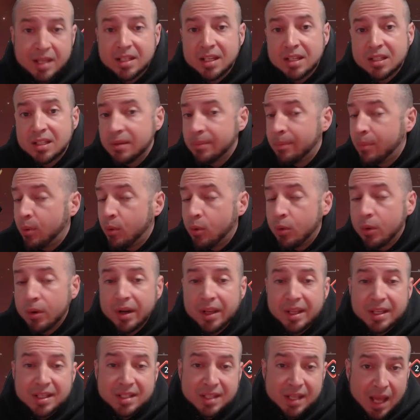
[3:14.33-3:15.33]
He's a
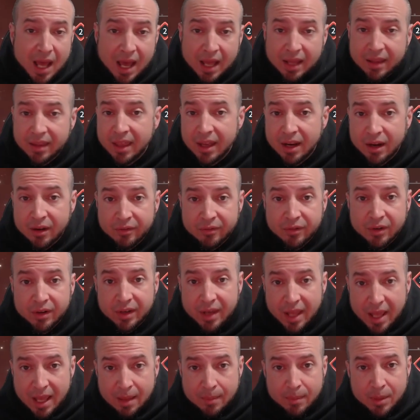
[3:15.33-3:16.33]
support, he's not there for
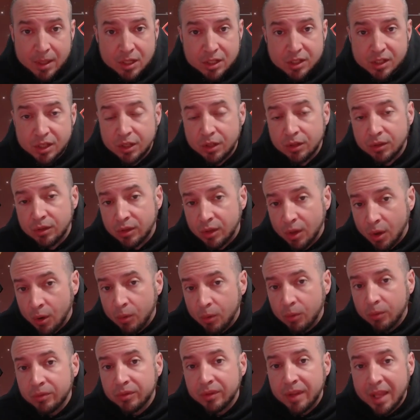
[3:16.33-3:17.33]
damage, so you
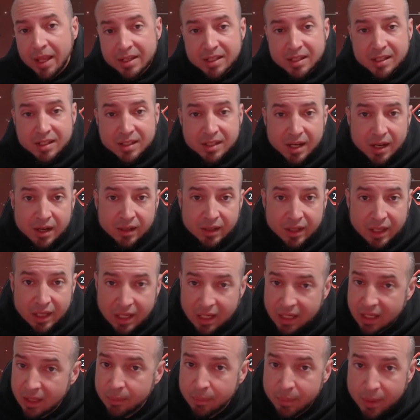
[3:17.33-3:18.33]
don't
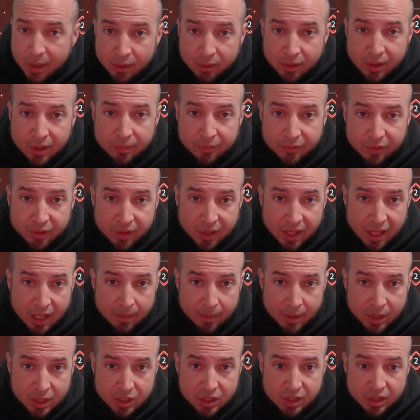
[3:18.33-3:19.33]
necessarily need to build him for
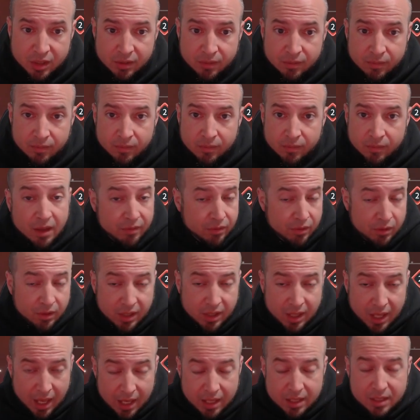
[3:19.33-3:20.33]
damage. If
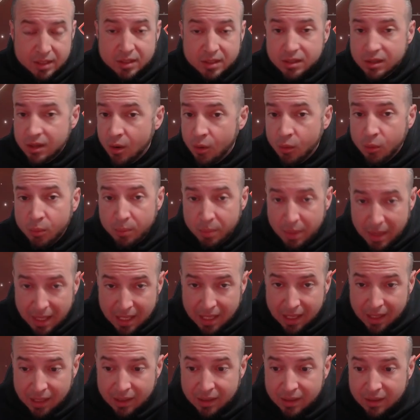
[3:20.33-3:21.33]
you can, so
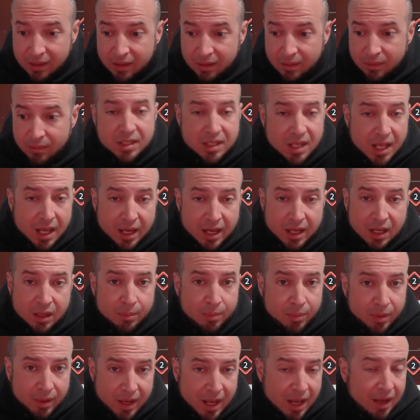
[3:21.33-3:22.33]
be it. He's not going
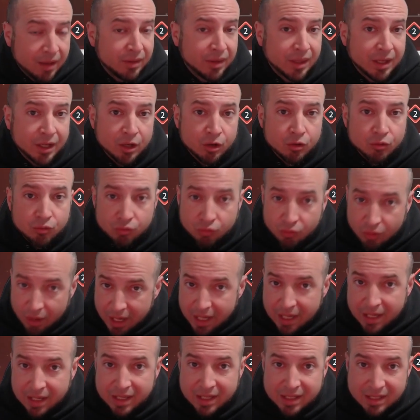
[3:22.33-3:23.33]
to put out the
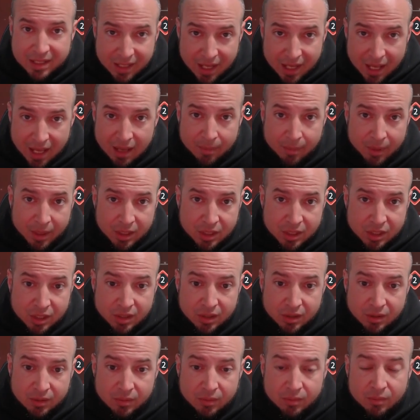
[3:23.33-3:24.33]
greatest
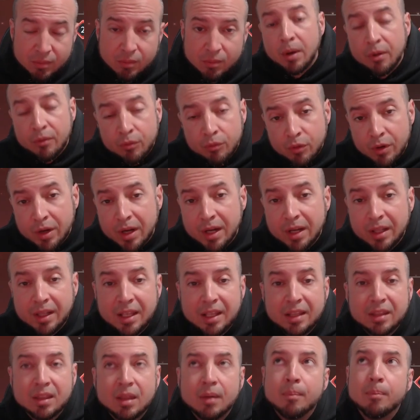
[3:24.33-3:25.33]
damage, but
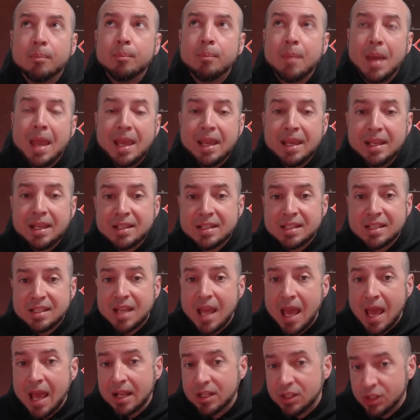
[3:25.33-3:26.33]
really the main
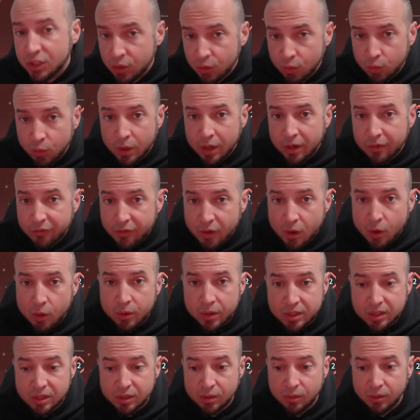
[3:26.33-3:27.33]
stats you want to
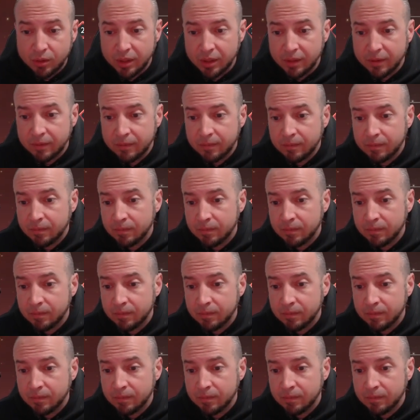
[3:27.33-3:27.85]
focus on